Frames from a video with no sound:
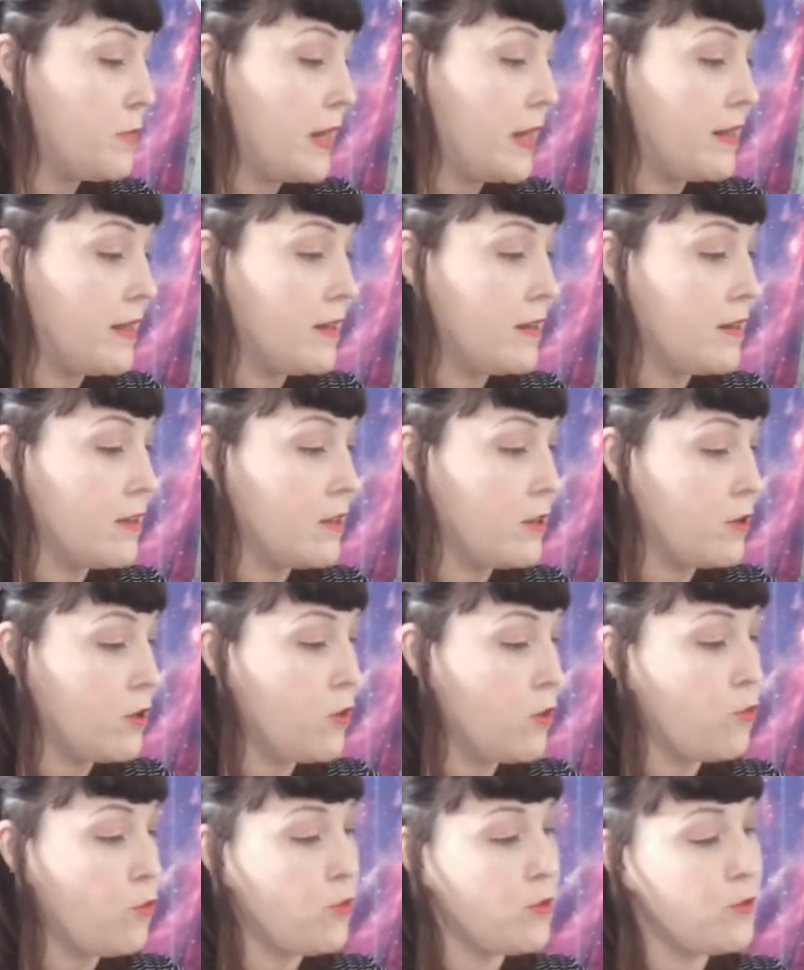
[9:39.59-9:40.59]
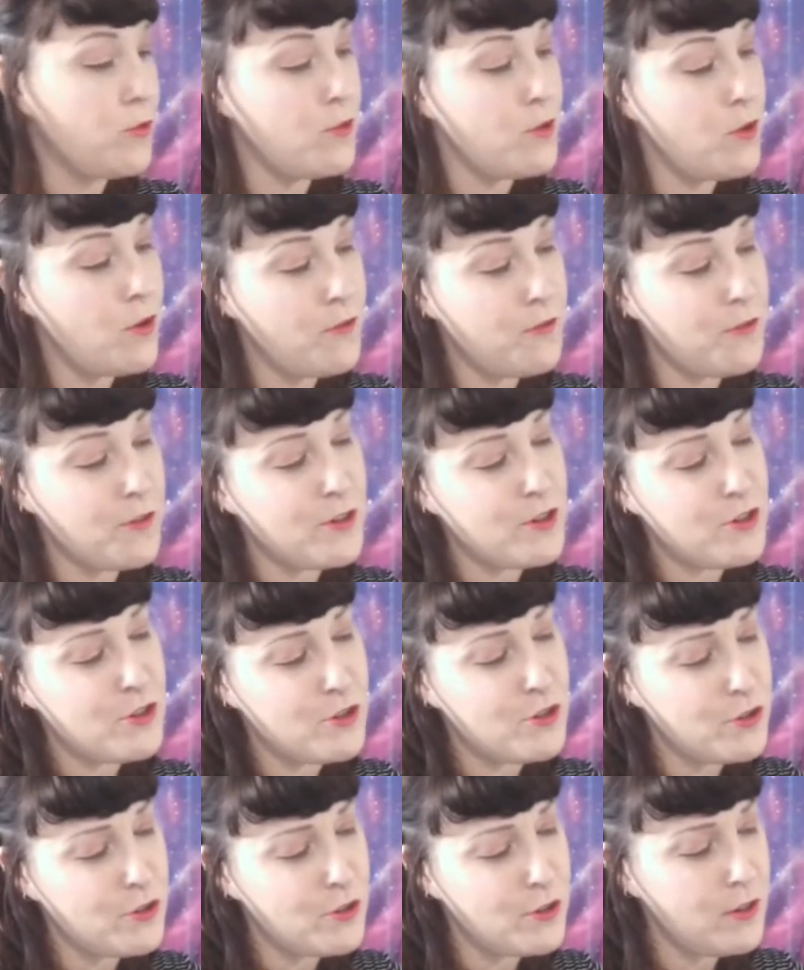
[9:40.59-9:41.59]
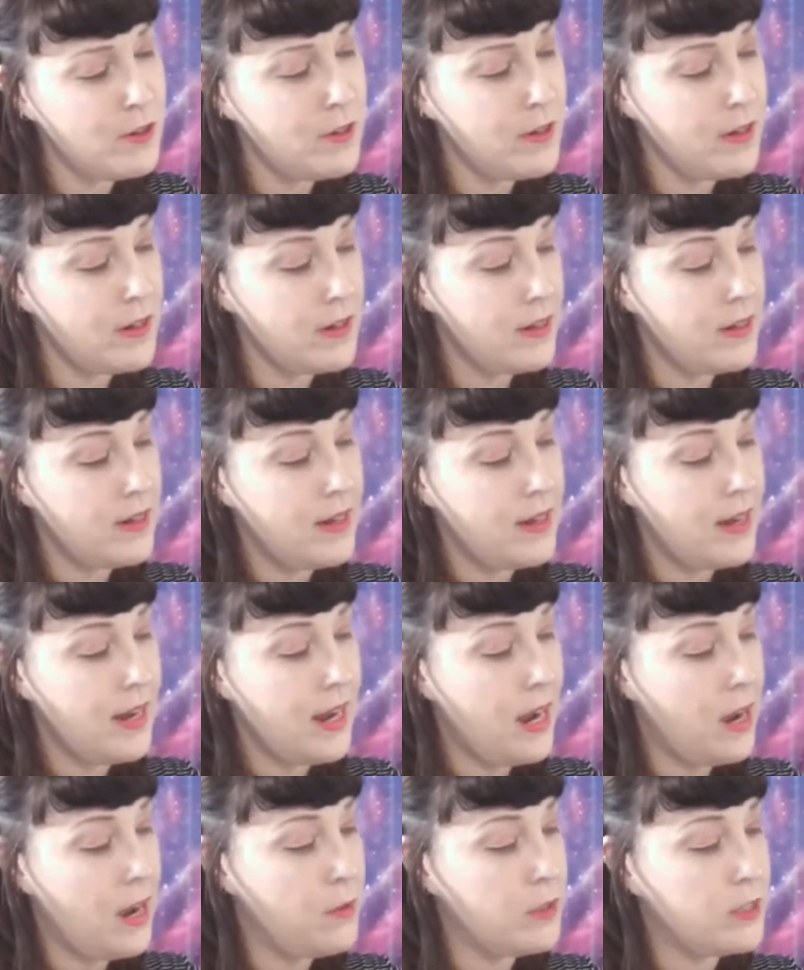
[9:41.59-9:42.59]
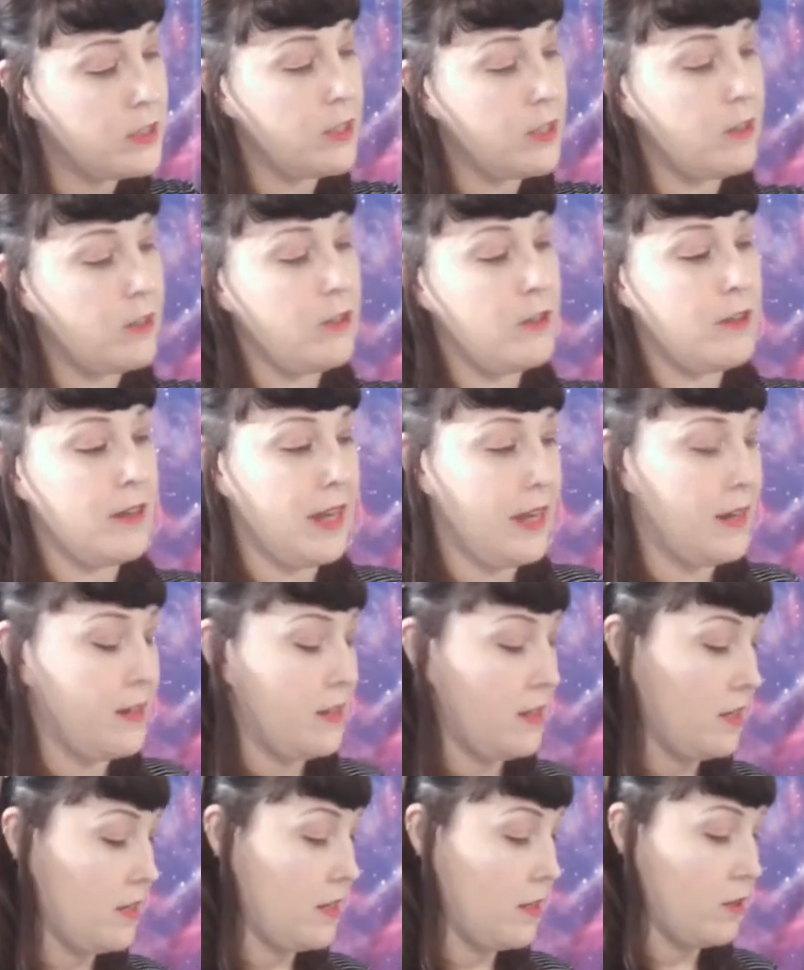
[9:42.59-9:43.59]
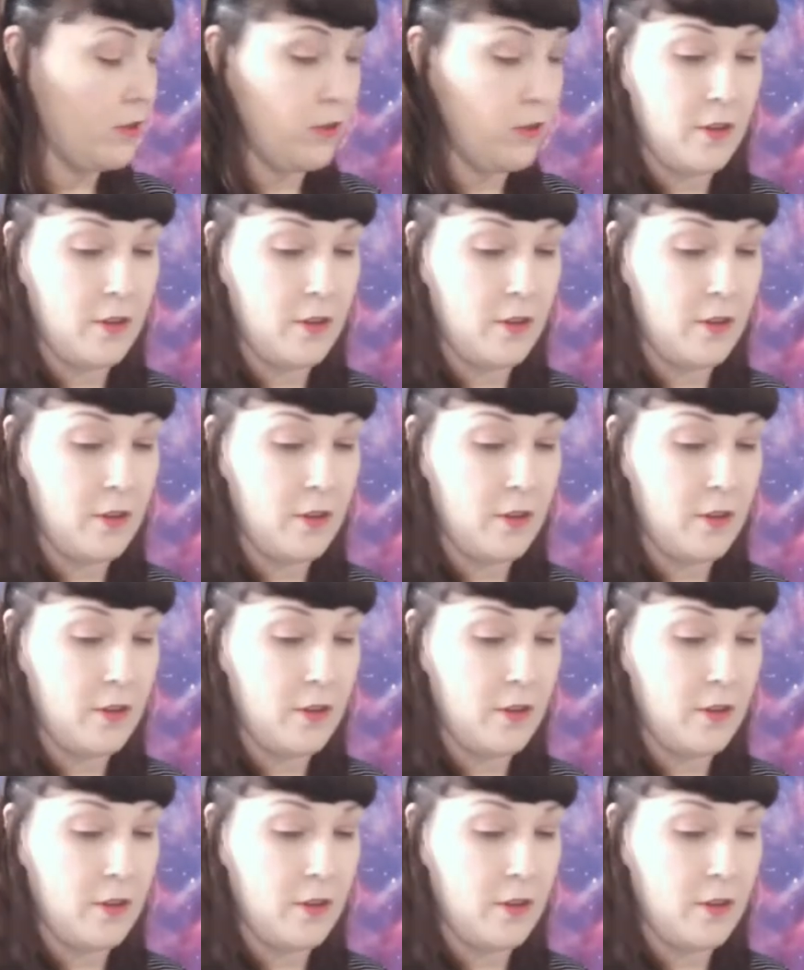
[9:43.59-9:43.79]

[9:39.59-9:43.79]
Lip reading: but you don't know for sure how it's going to look until